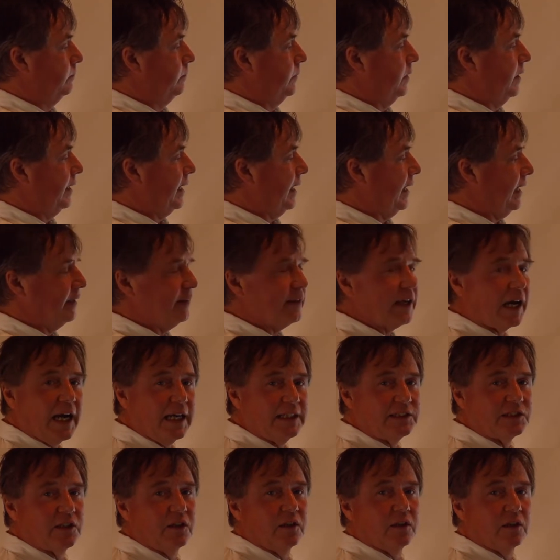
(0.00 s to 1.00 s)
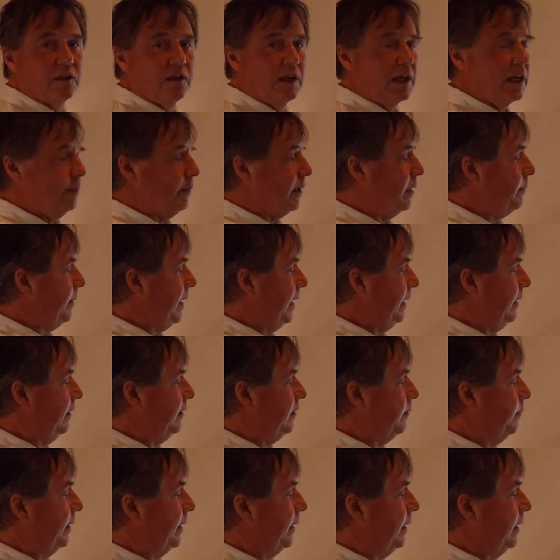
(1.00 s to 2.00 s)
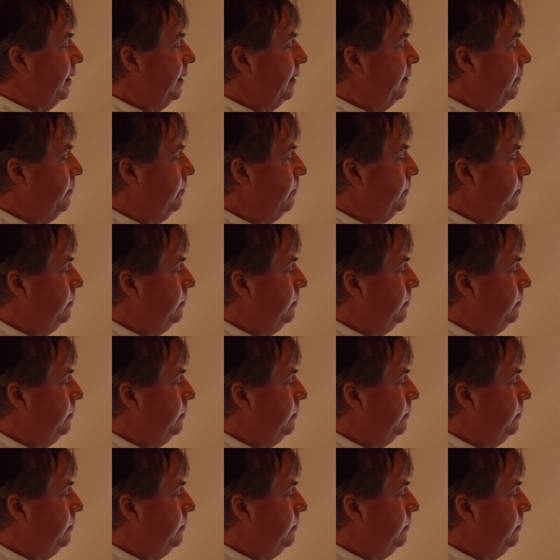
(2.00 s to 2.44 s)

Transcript: Again, ties to the claim I made at the beginning.